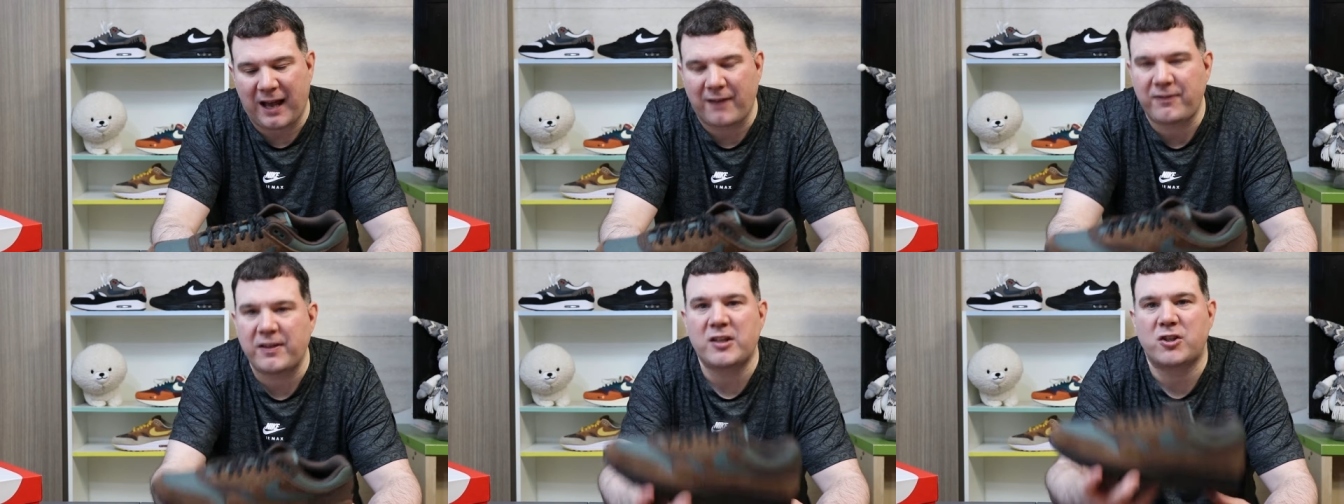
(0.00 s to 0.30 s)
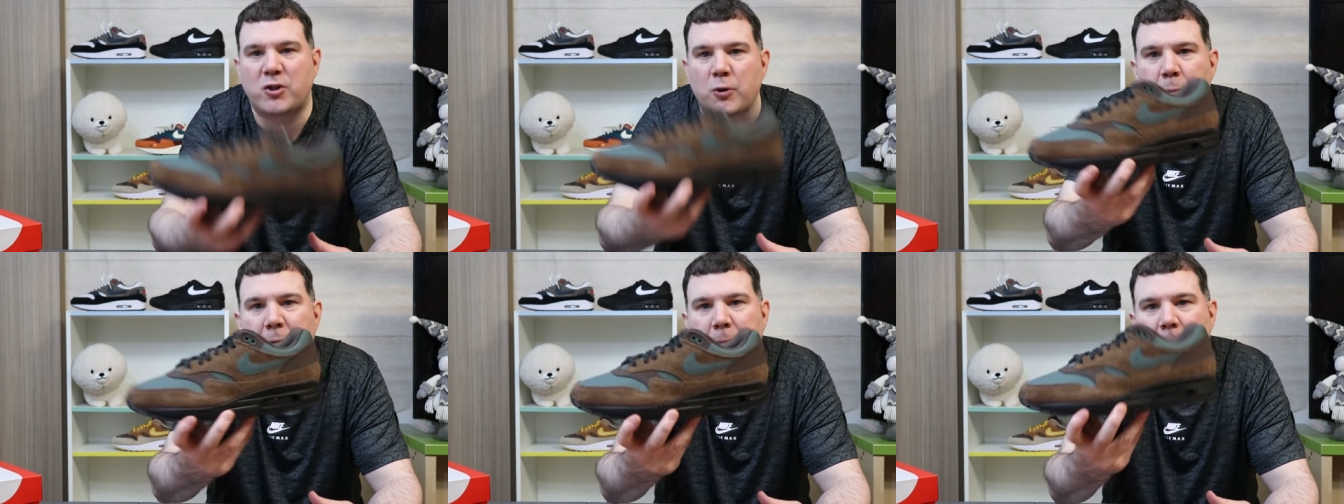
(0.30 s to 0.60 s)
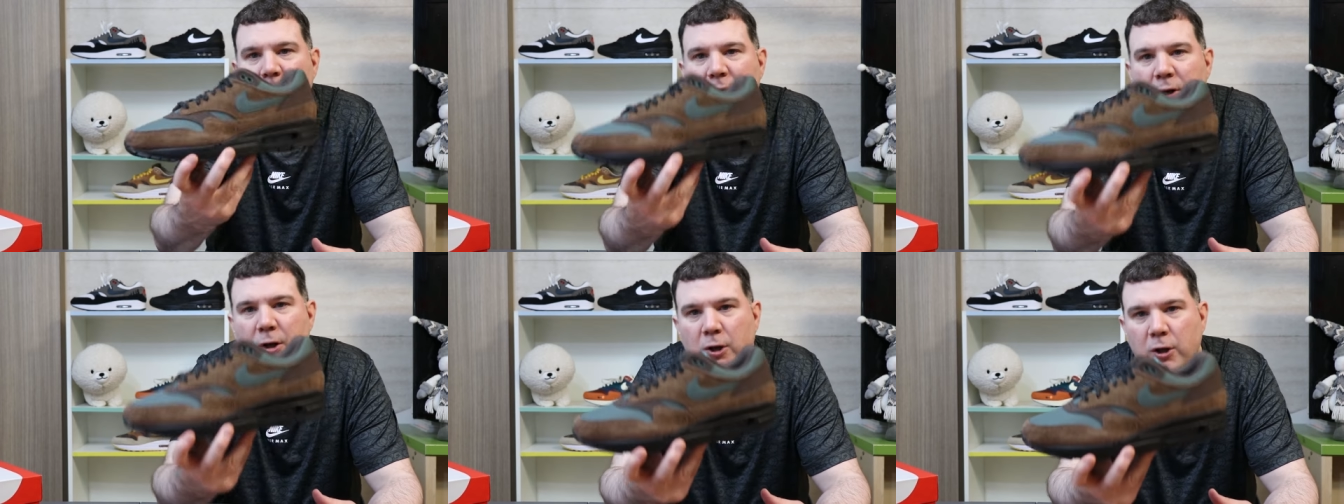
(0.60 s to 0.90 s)
I think some
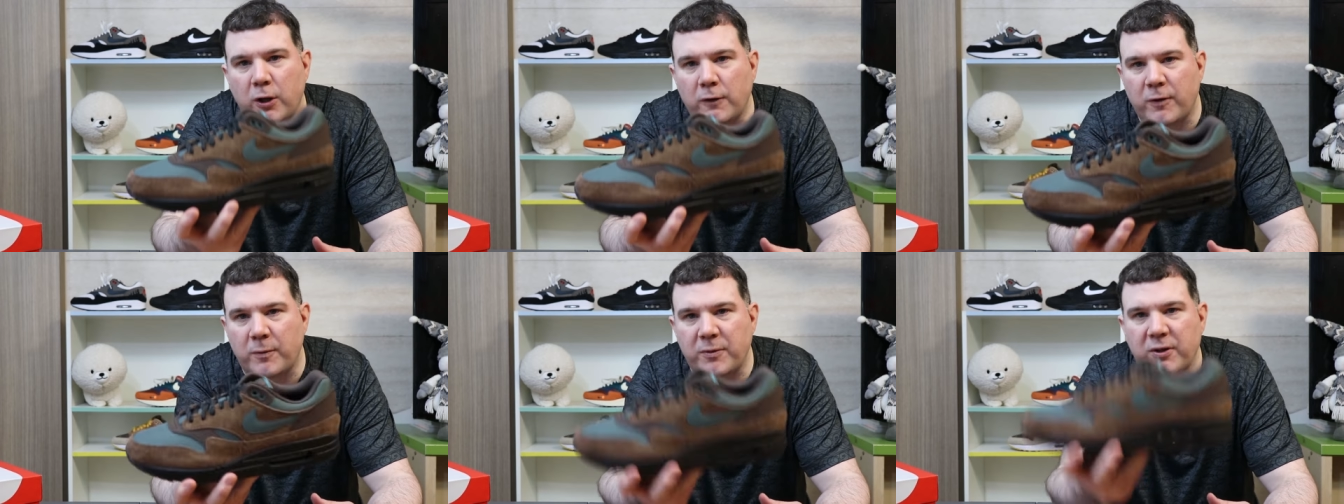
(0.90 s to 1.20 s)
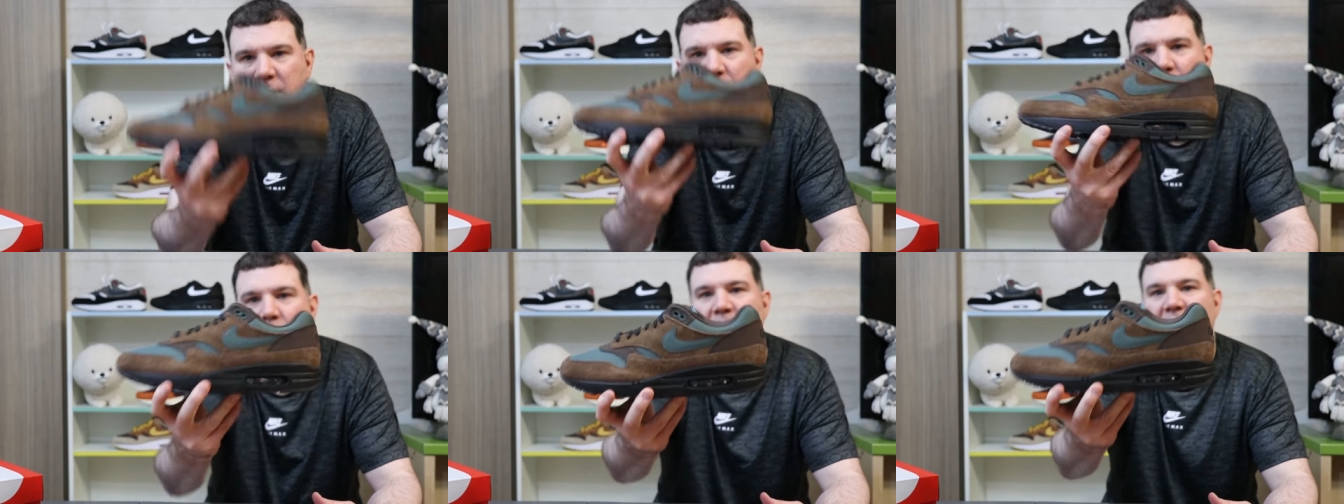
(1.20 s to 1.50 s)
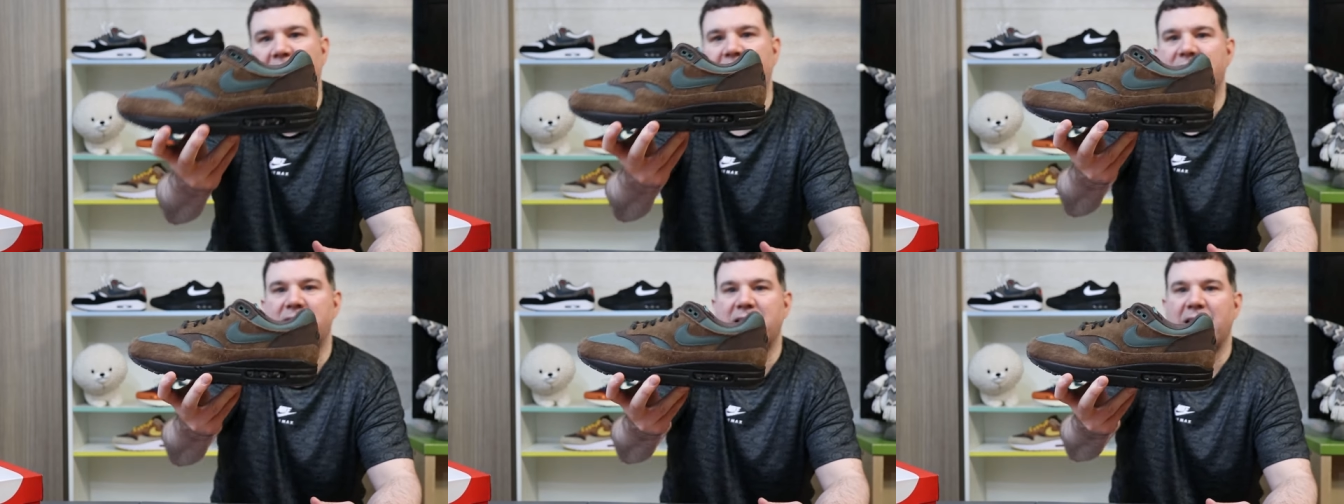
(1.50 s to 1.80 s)
people are going to love them. They love
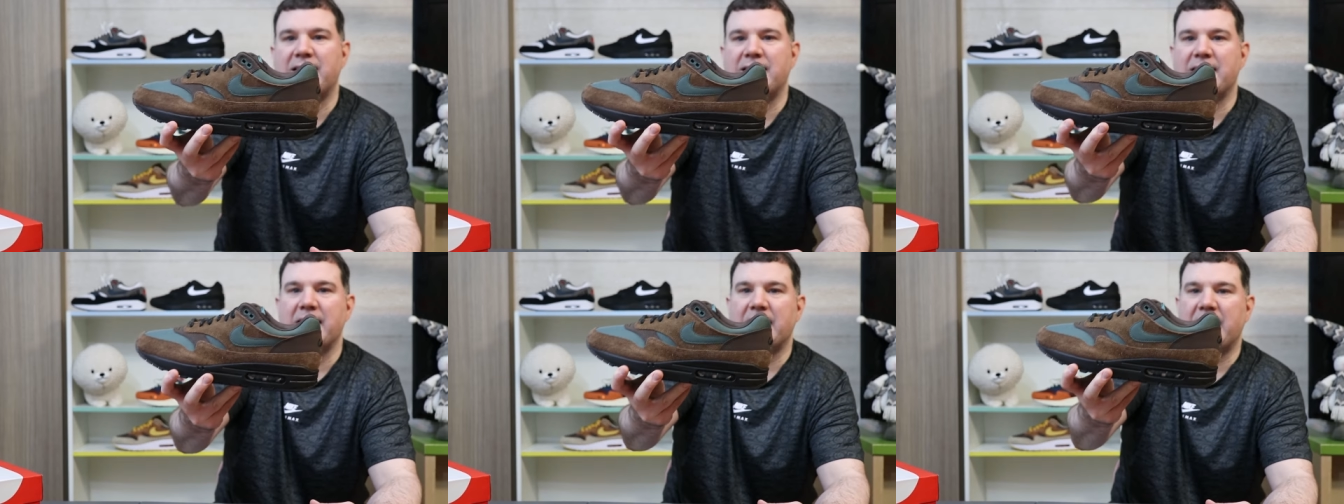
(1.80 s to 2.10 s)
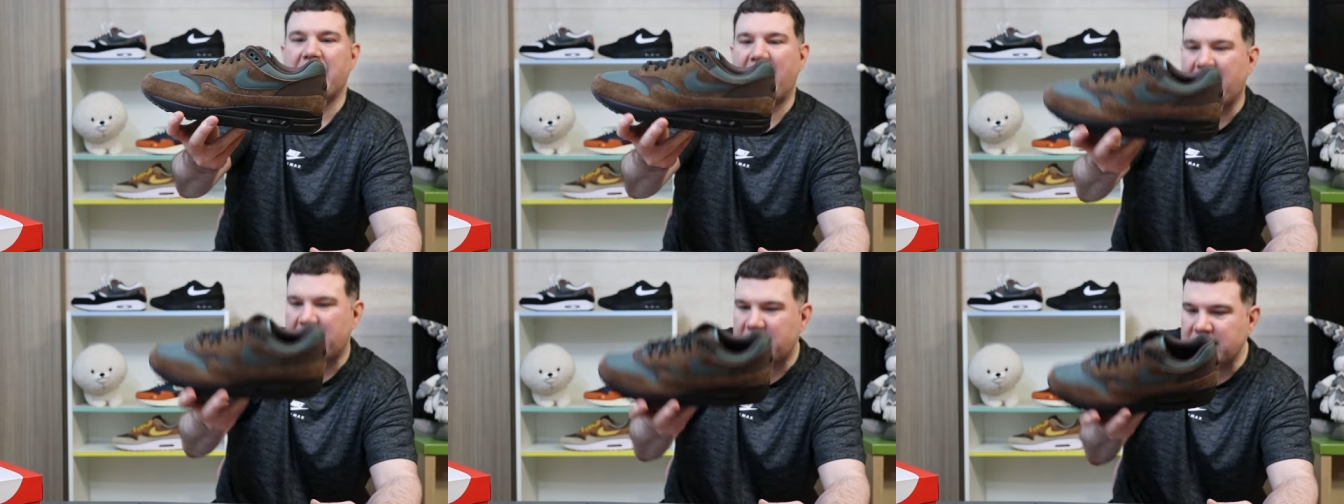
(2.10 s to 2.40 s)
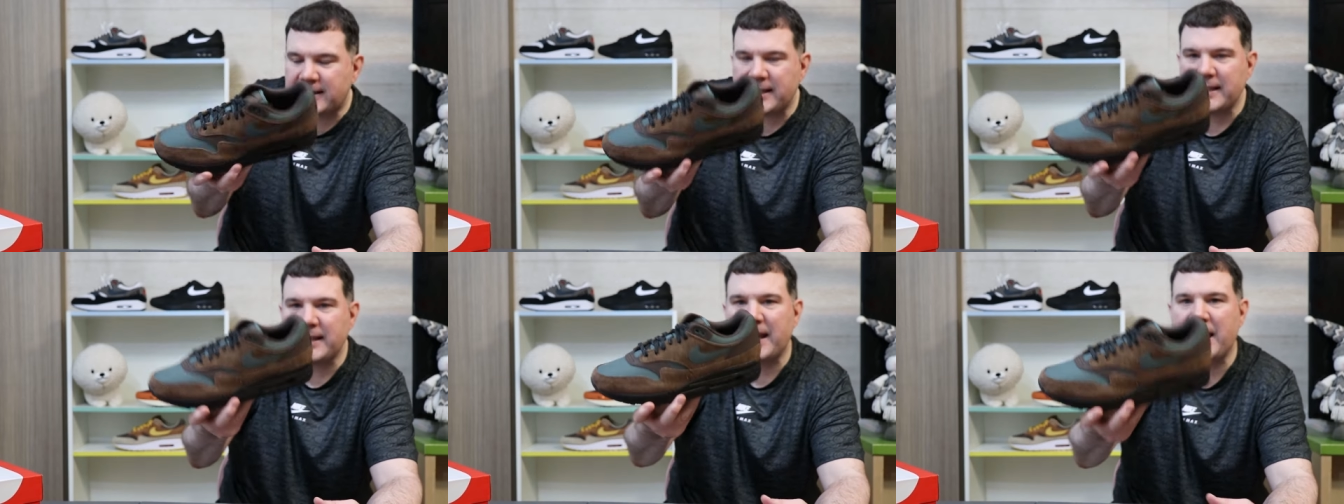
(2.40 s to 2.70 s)
the aesthetic. I can
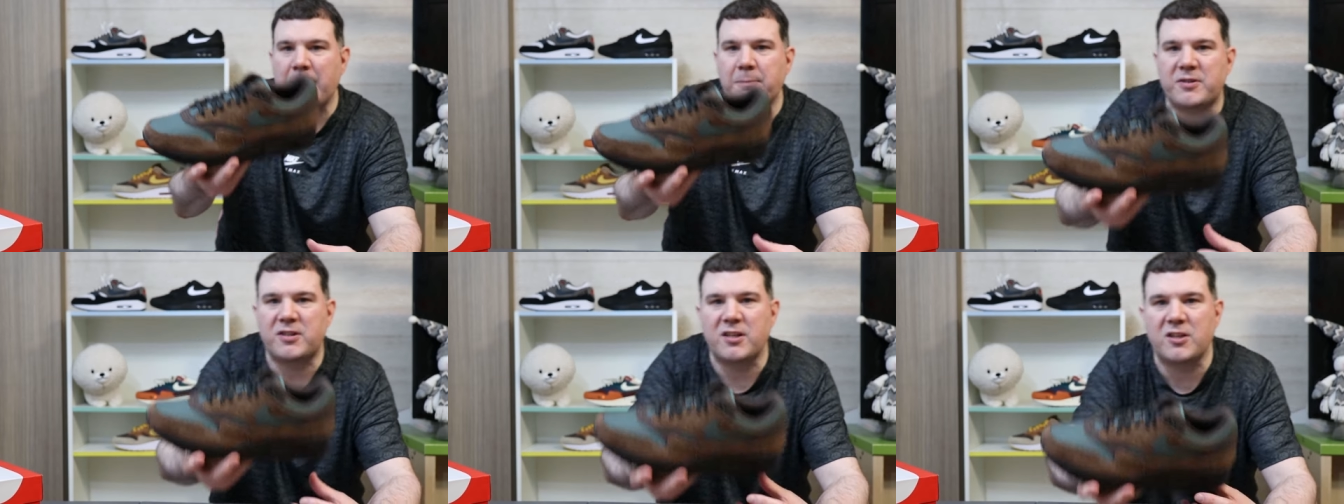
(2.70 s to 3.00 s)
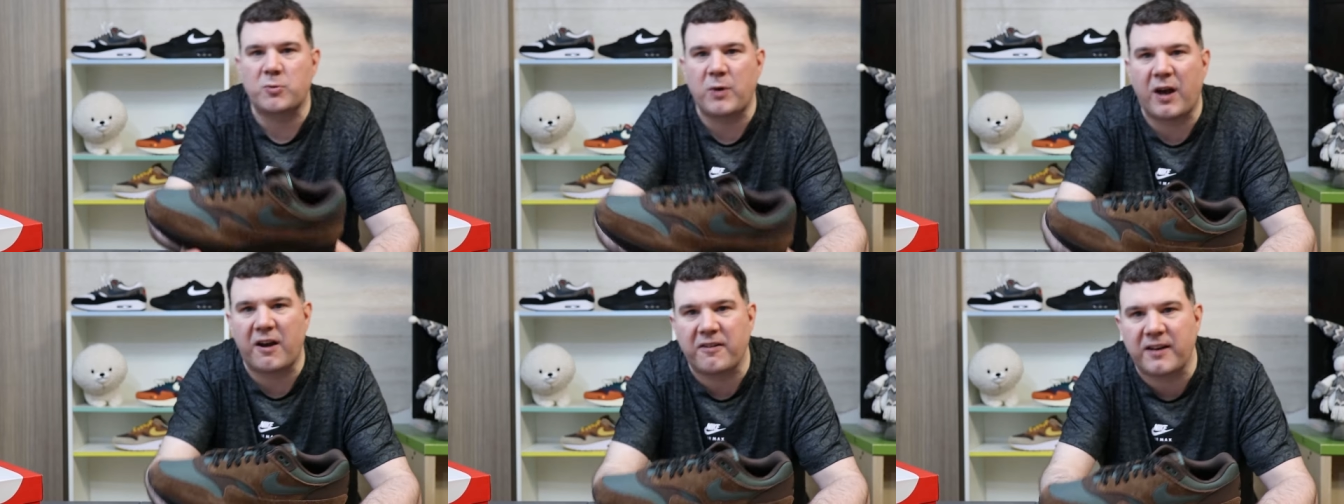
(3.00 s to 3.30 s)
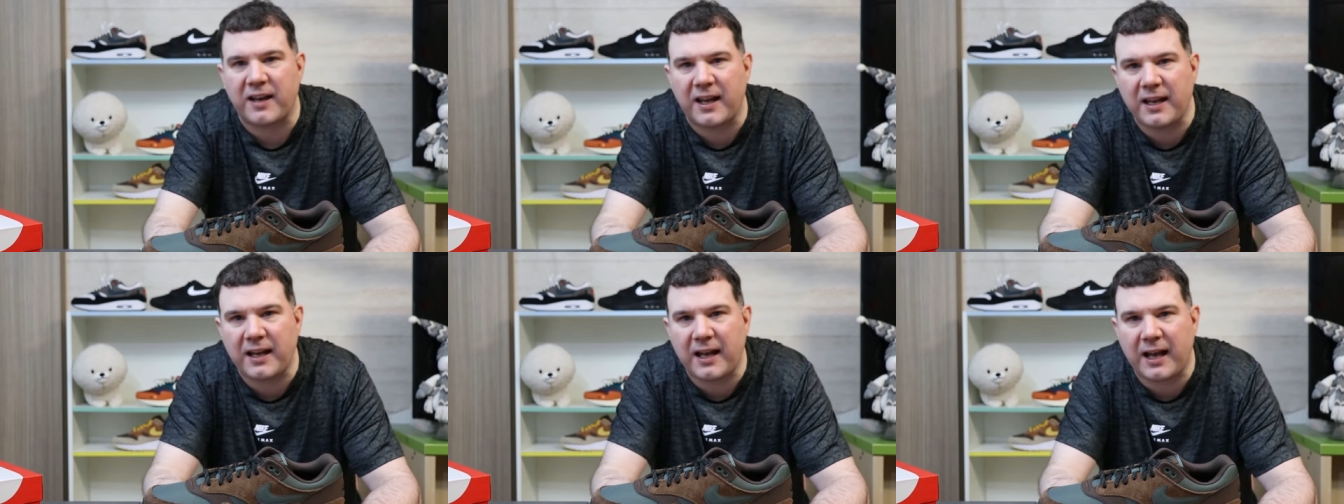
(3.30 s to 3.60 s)
see the hipsters wearing it.